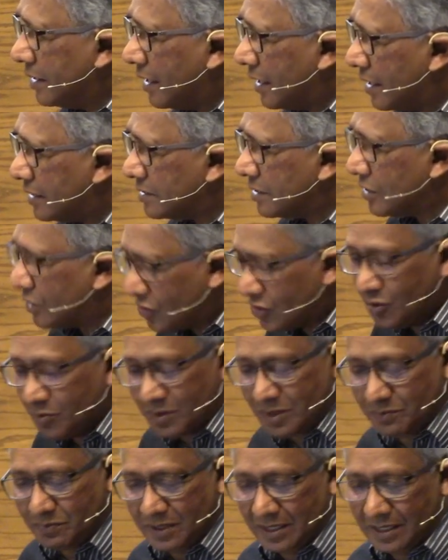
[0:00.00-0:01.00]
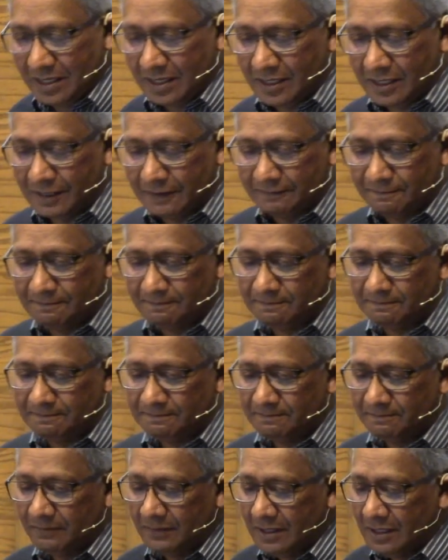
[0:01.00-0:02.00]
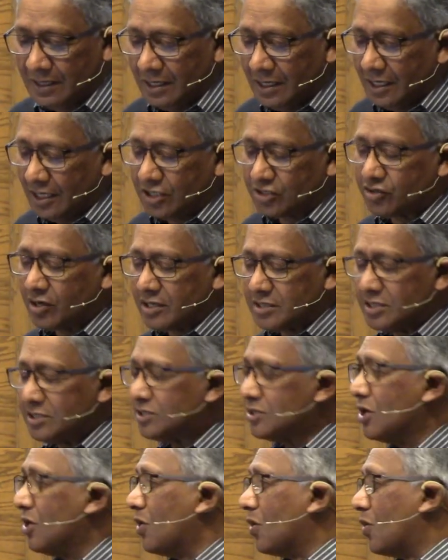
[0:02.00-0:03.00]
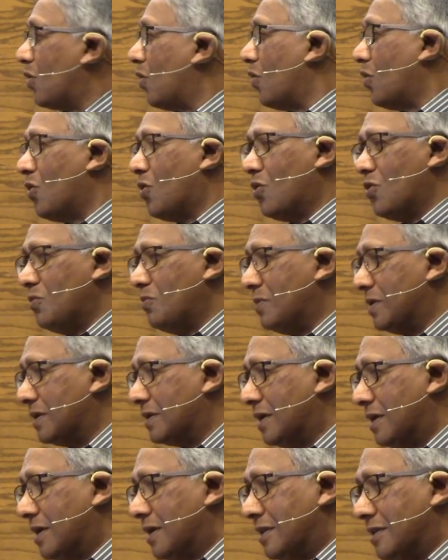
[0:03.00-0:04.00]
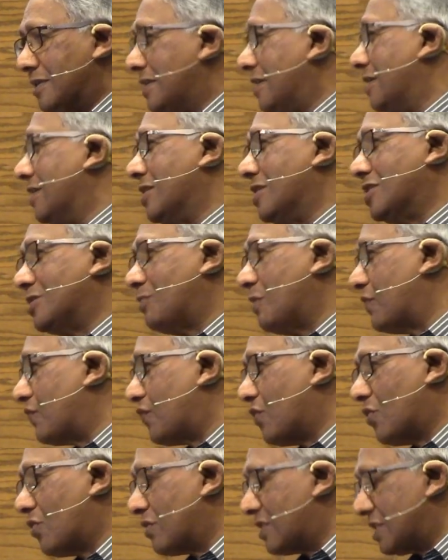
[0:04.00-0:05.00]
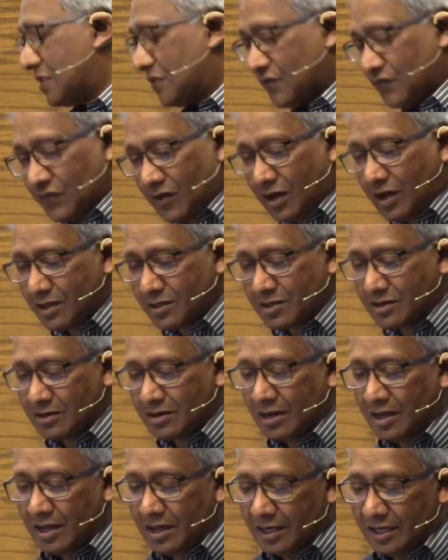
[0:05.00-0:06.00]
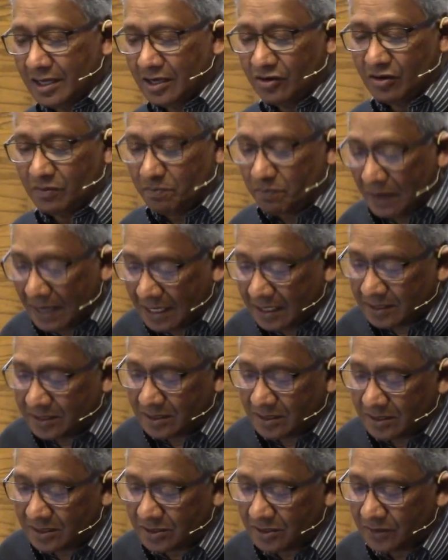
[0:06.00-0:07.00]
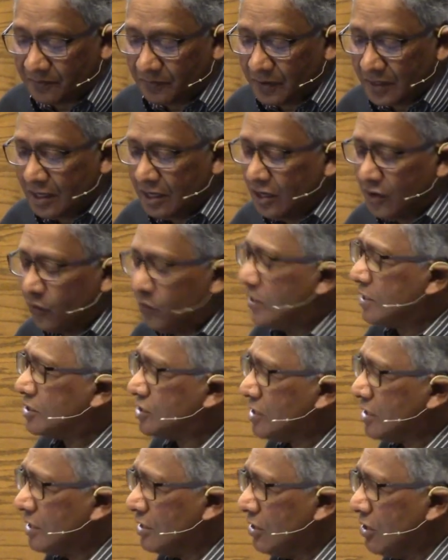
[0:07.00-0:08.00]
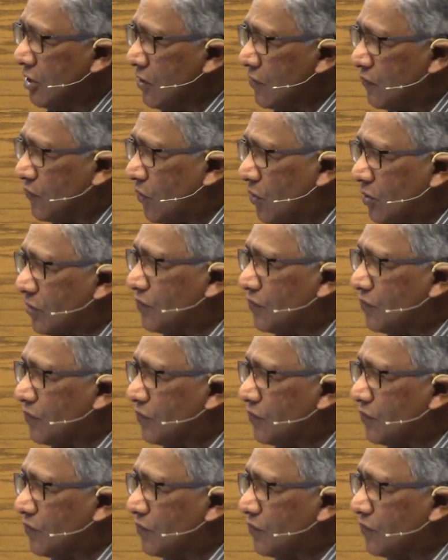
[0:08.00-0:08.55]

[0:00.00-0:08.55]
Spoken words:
as a human being. He trudges home and kneels before his father in repentance, wishing for